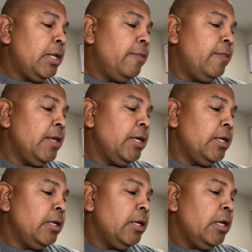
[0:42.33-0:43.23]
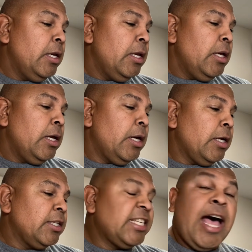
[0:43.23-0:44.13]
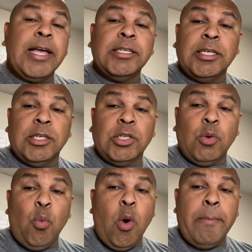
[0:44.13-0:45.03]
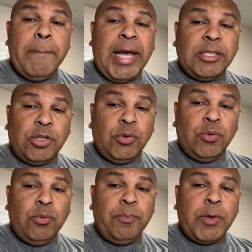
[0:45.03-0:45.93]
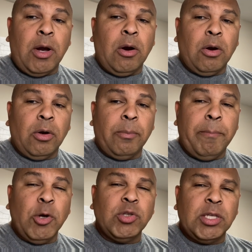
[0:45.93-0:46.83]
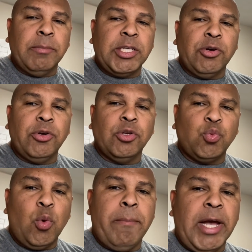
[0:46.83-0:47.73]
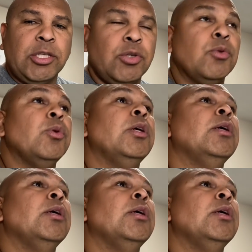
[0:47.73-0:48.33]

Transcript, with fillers: the uh, size is one by two, are most of the material is one by two.